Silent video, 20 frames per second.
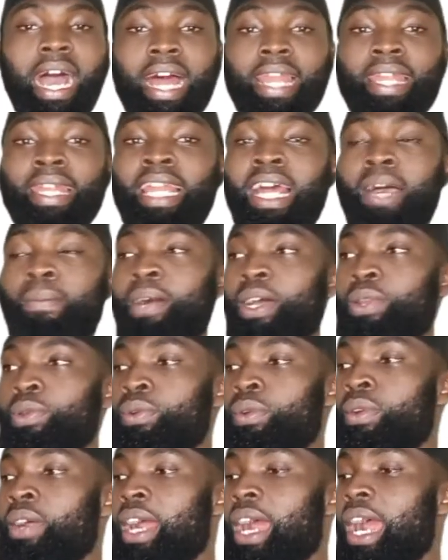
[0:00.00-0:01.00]

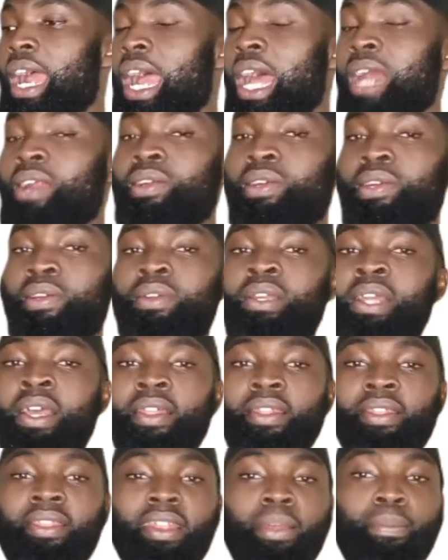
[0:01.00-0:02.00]
Al-labanu harrun,
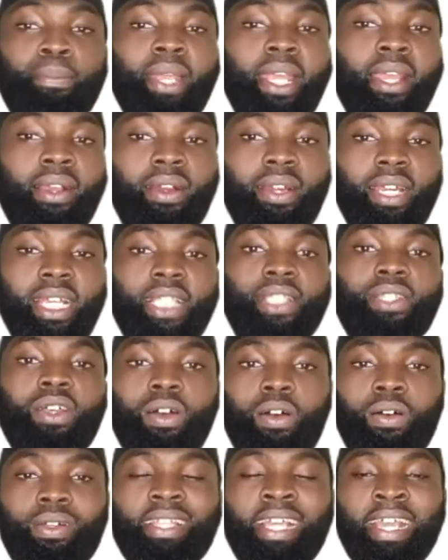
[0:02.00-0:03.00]
the milk is
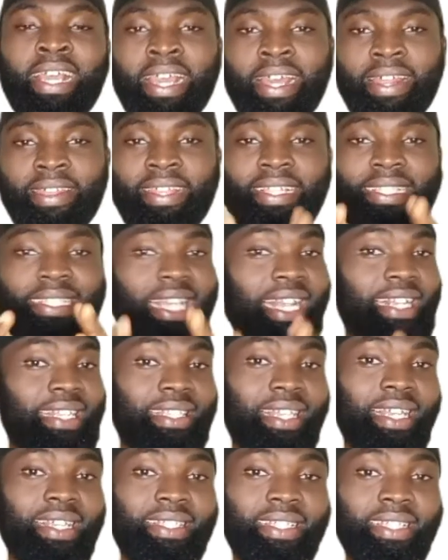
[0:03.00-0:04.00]
hot. These
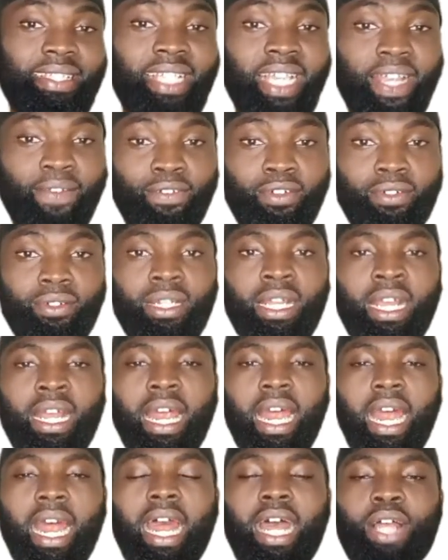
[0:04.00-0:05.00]
exercises given
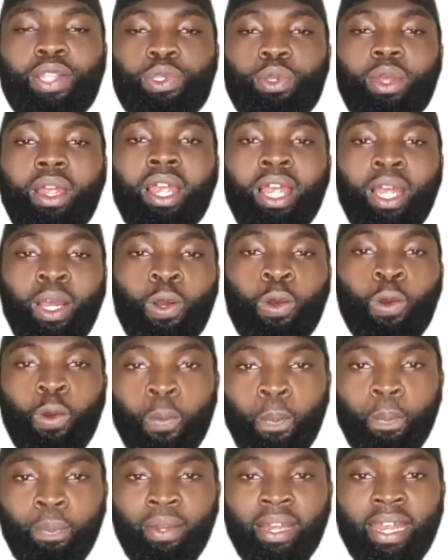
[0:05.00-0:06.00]
are to
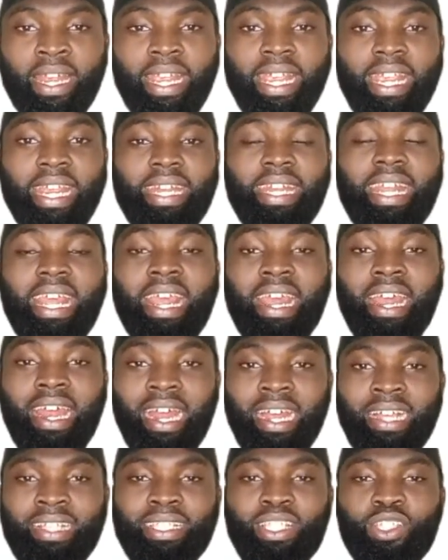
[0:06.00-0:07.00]
help in
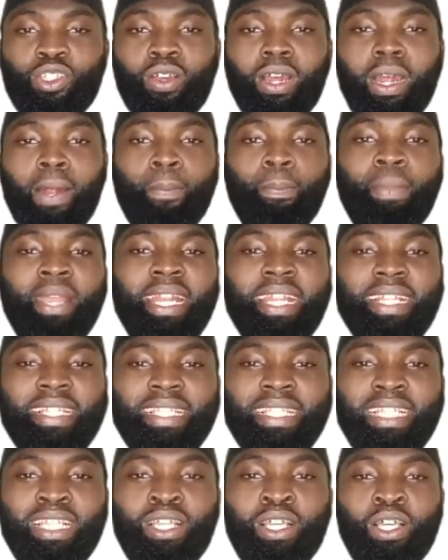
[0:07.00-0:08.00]
enhancing your
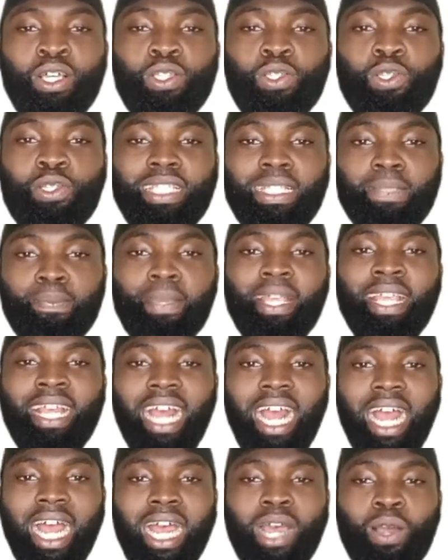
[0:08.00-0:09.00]
ability to
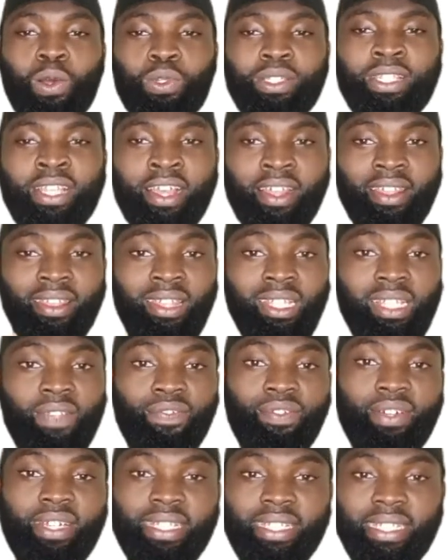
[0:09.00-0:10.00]
speak out
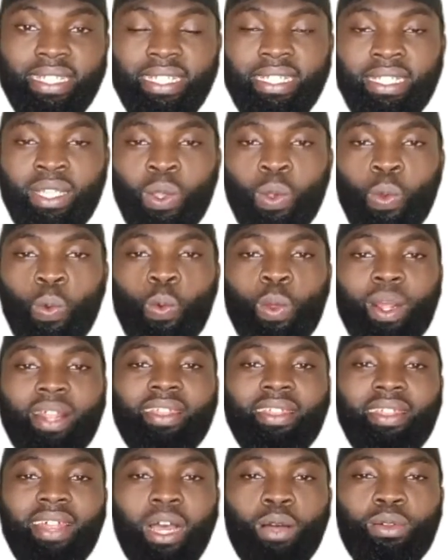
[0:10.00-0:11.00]
these phrases
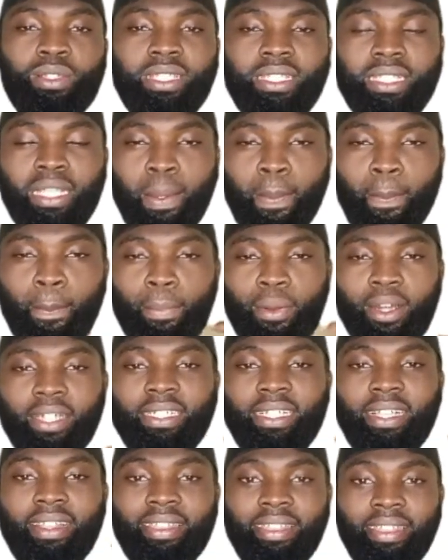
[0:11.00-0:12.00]
without
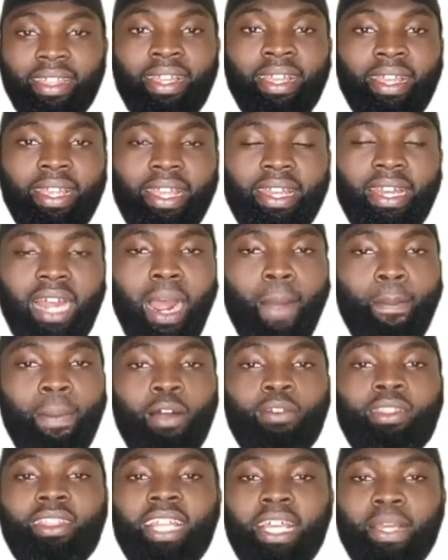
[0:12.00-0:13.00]
much thinking
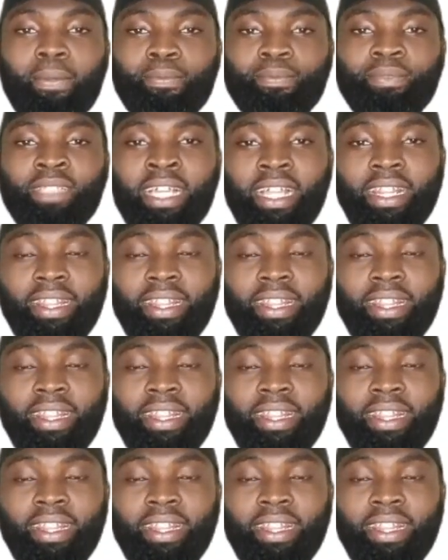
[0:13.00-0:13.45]
about them.